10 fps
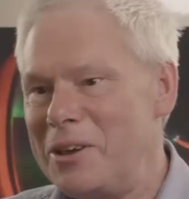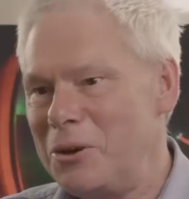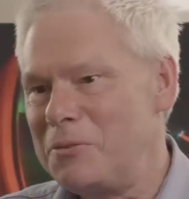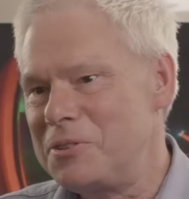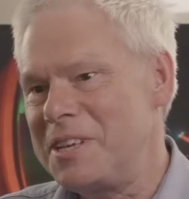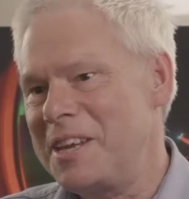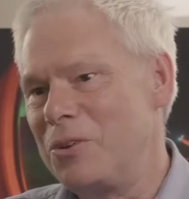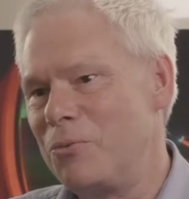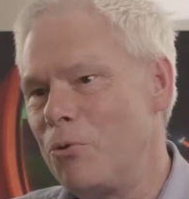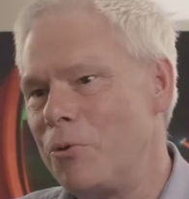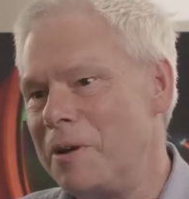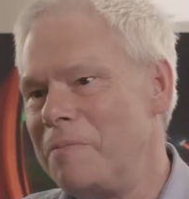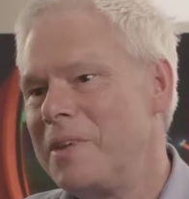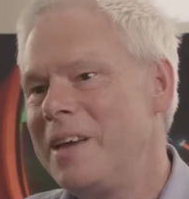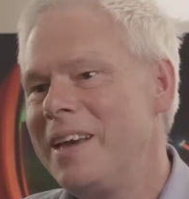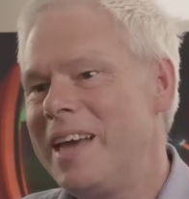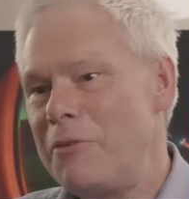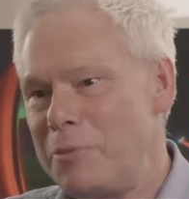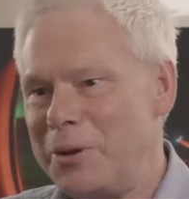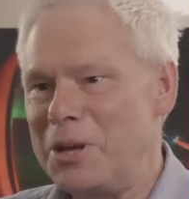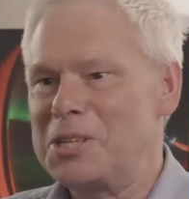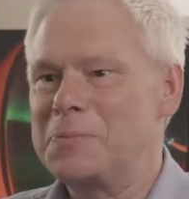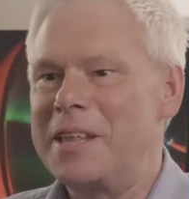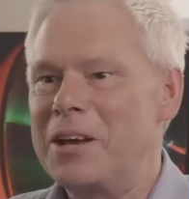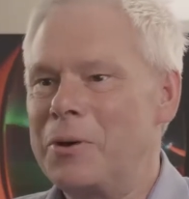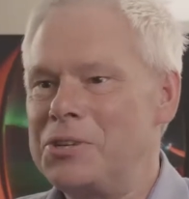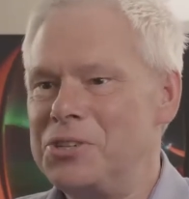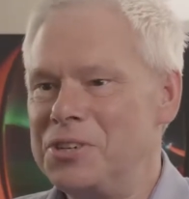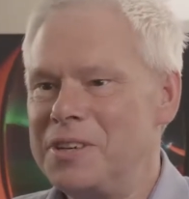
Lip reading: of seeing an aurora, everybody asks me that question.